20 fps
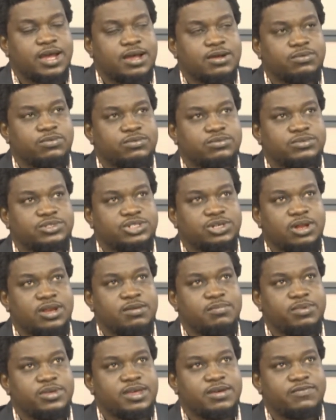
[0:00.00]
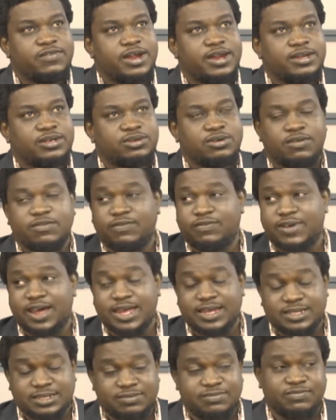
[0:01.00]
will surely be a very tough
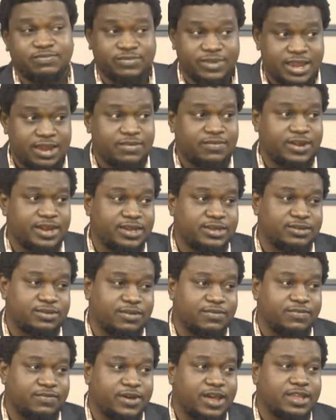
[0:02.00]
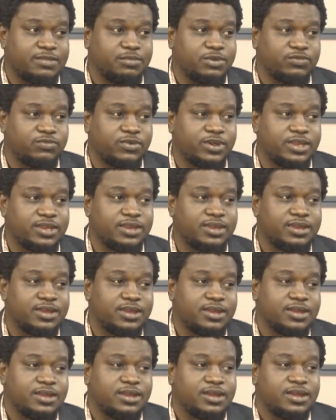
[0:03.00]
fight, very tough fight between
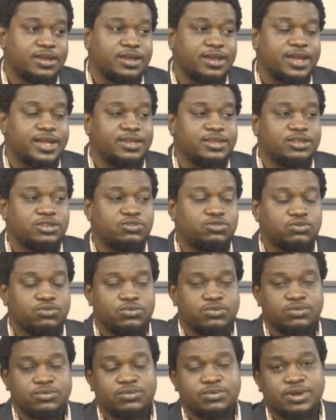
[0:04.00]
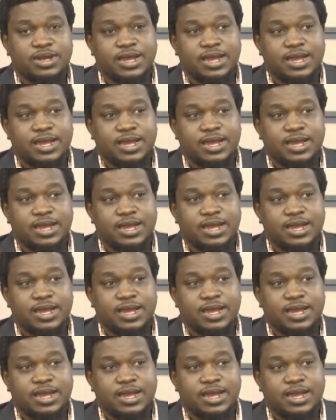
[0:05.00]
the two